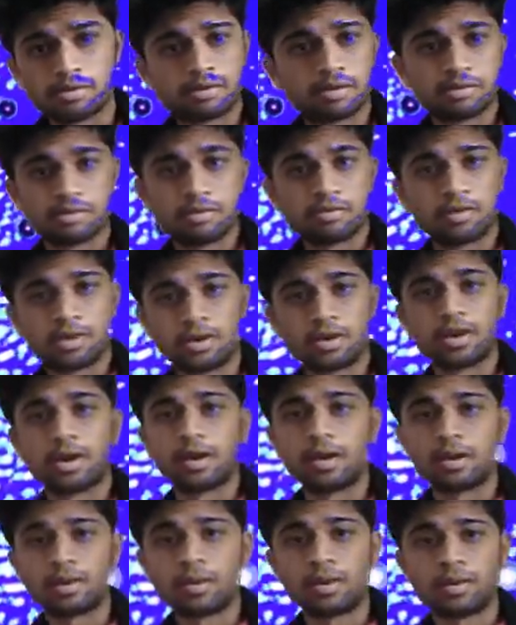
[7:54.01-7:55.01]
that makes
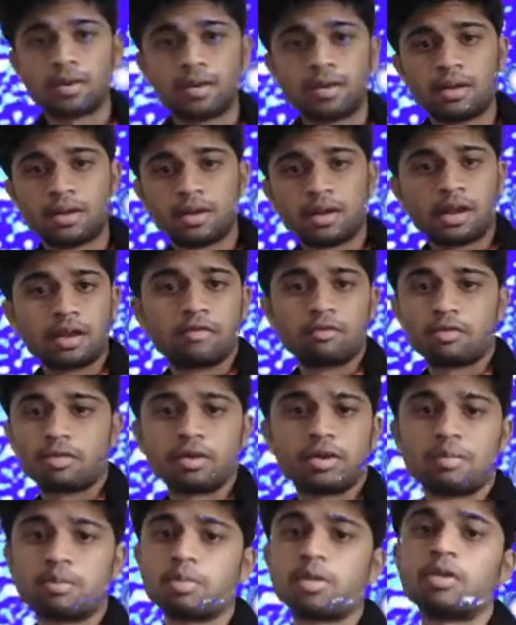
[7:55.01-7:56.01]
us to wonder
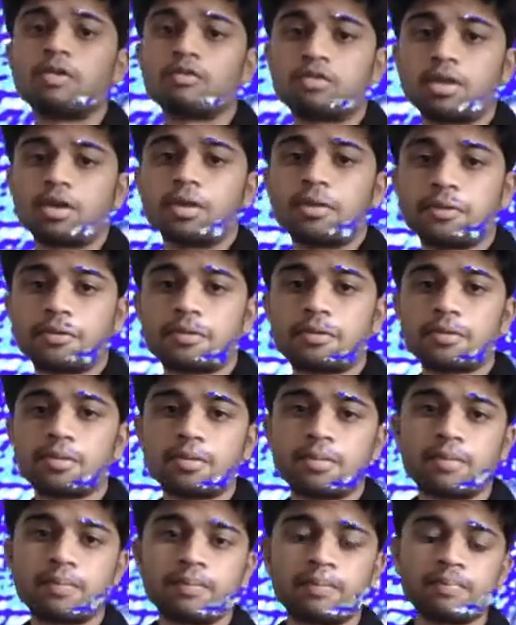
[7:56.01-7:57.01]
about infinite
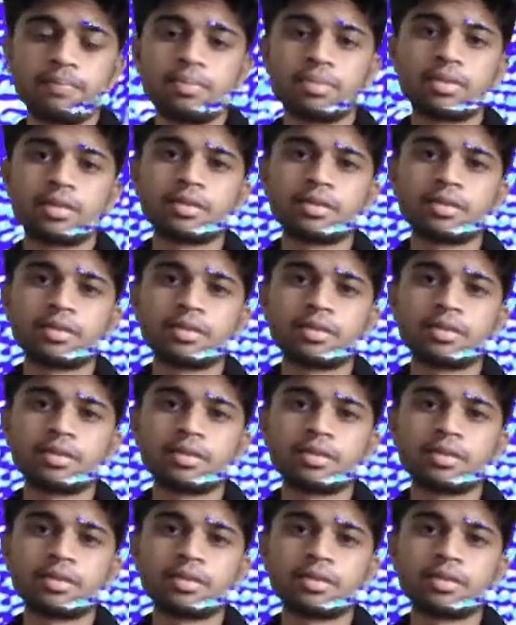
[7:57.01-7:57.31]
things.